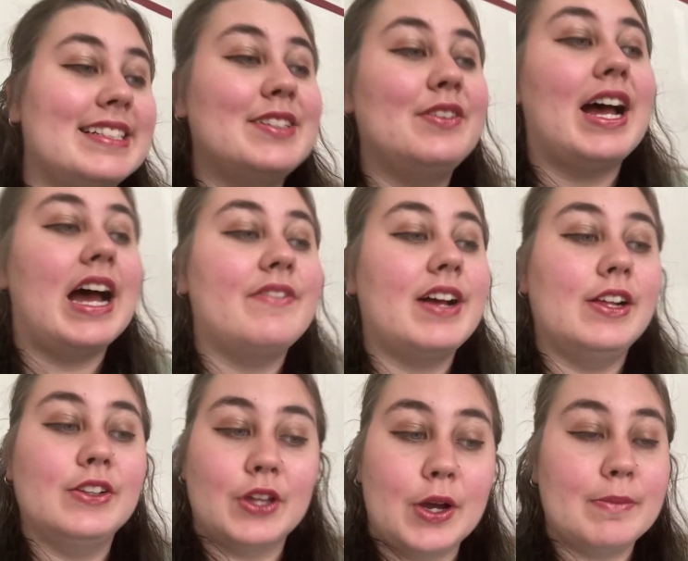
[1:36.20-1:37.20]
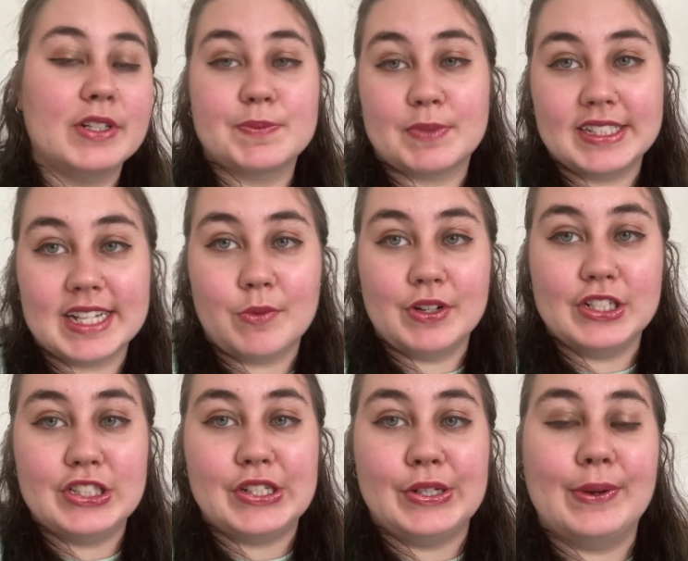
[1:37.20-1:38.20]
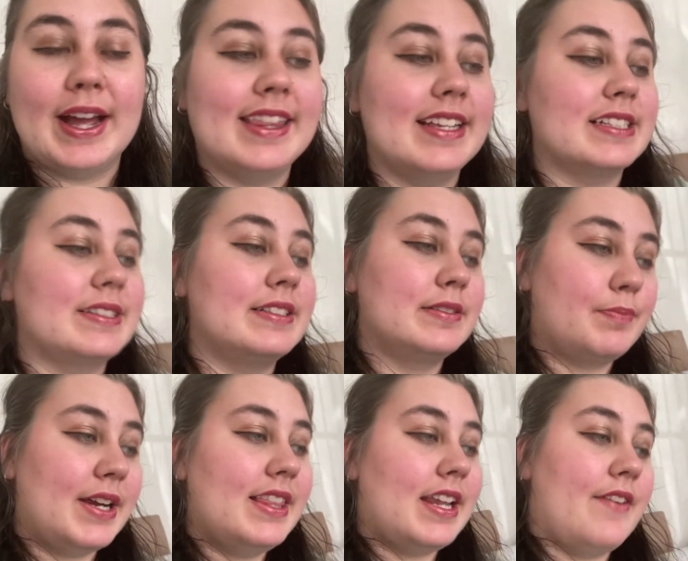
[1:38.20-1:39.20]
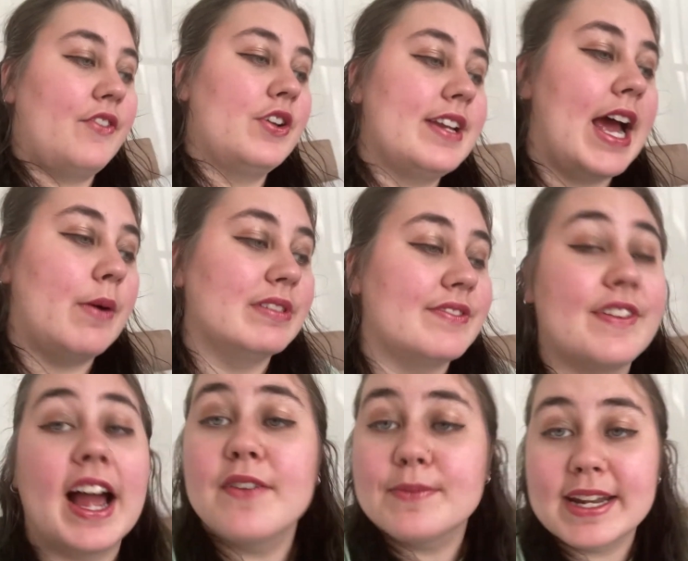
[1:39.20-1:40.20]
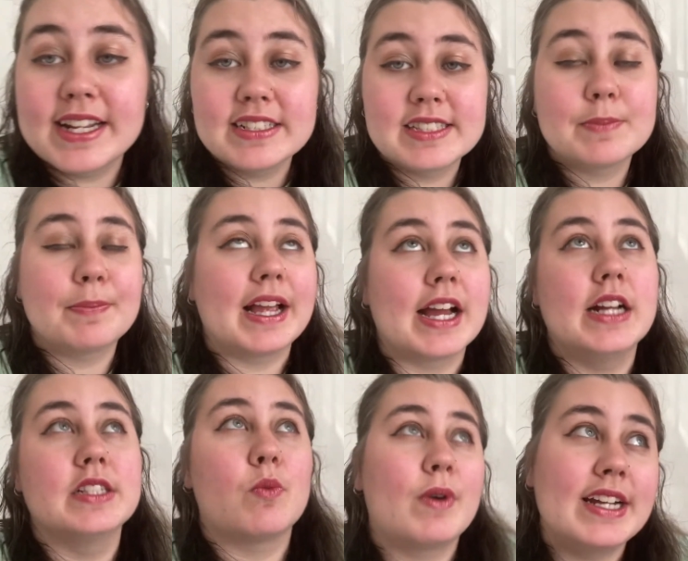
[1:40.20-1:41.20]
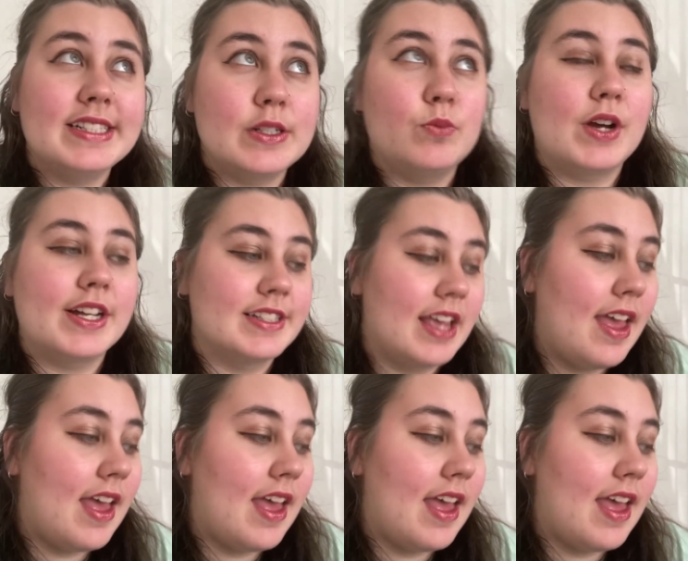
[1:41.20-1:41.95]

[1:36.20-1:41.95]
still have a lot more sprints I want to do, and this sprint that I've got now was 5 minutes, because what I did was